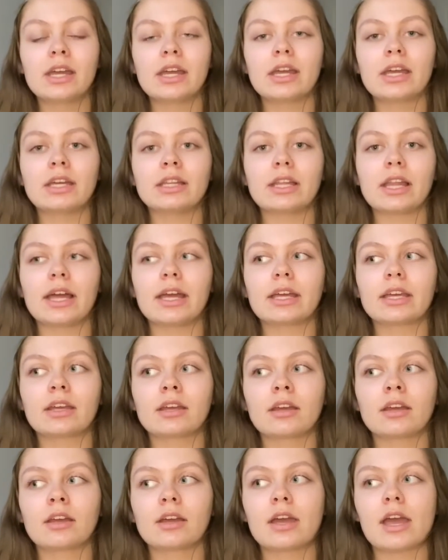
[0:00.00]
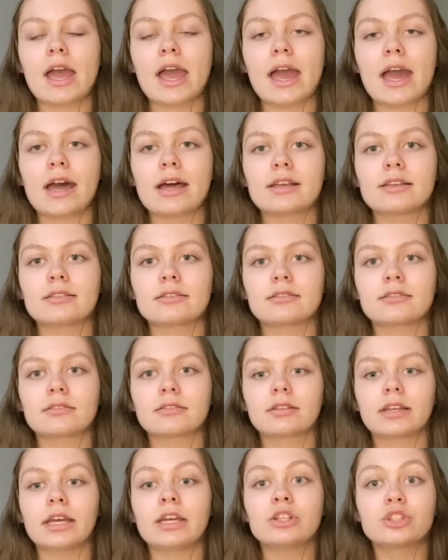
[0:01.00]
it like has
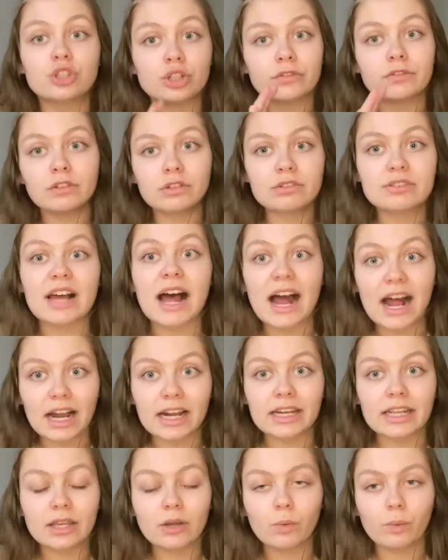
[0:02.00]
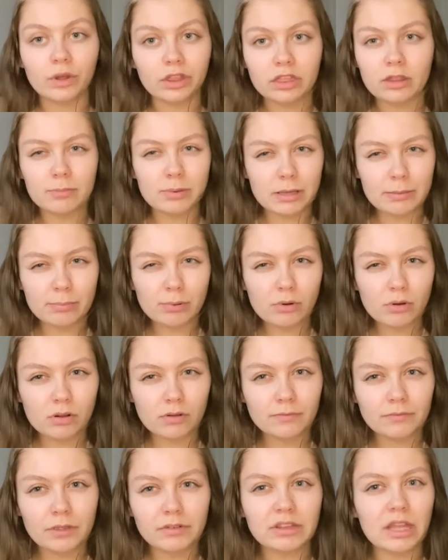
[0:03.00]
interviews on it with the
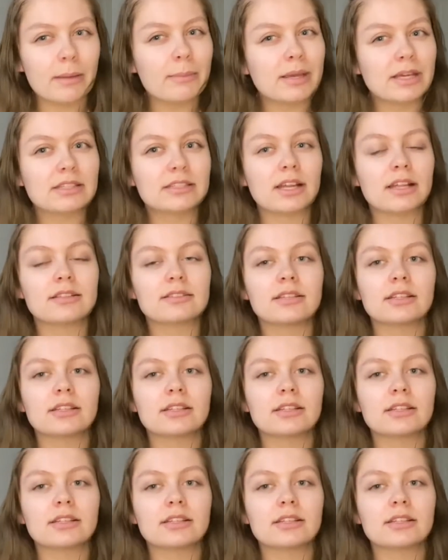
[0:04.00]
people, if that makes sense.